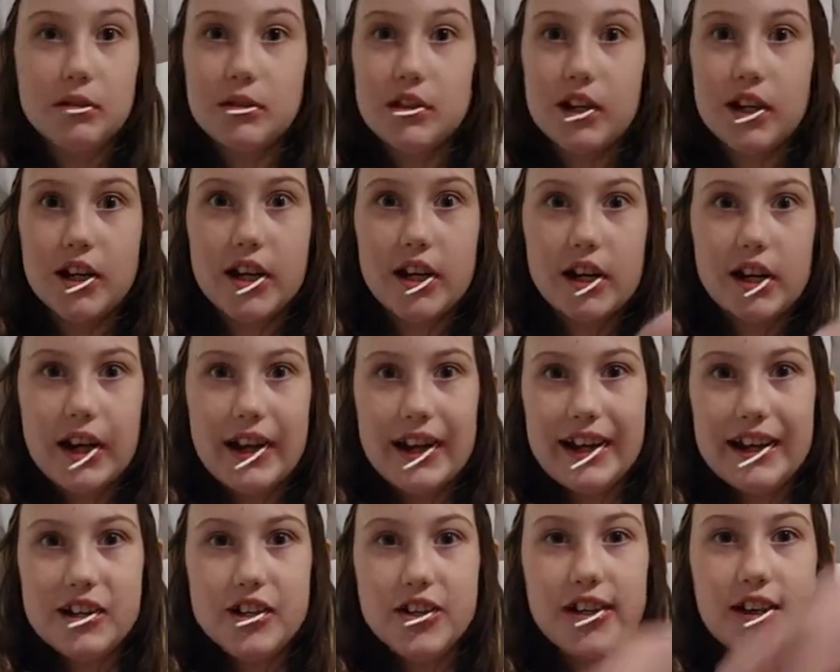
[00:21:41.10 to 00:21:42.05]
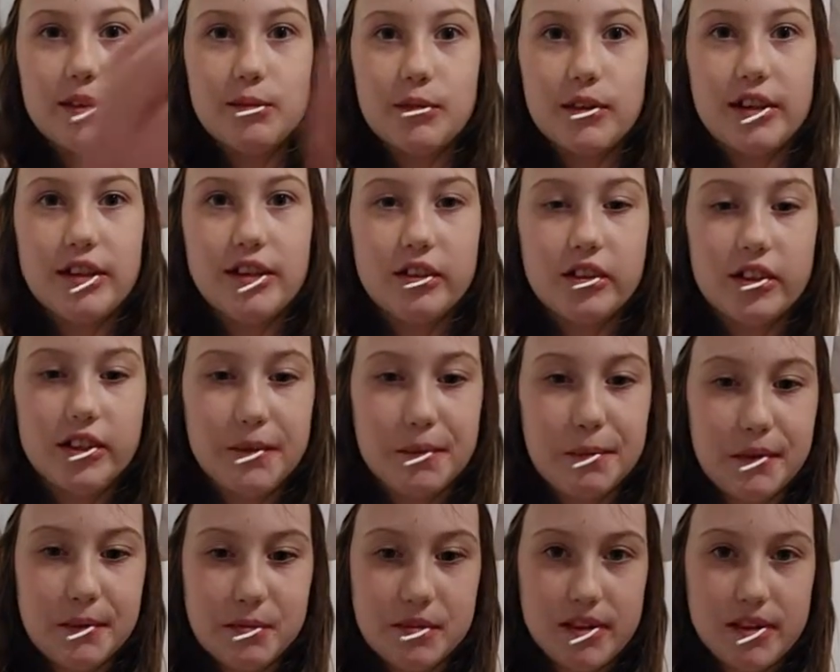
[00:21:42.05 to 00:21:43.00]
I'm not kidding, I actually have eaten a
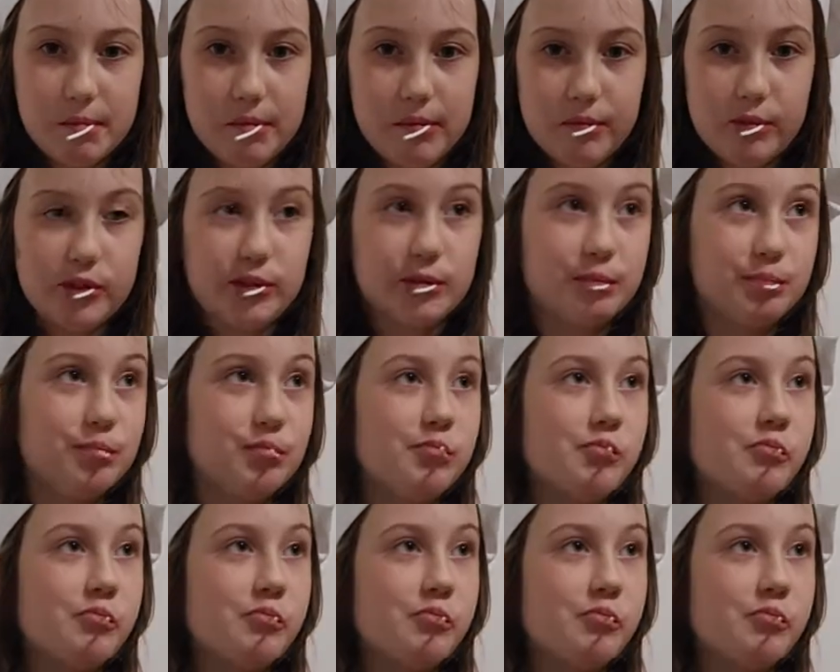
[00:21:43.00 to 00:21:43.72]
lollipop stick before.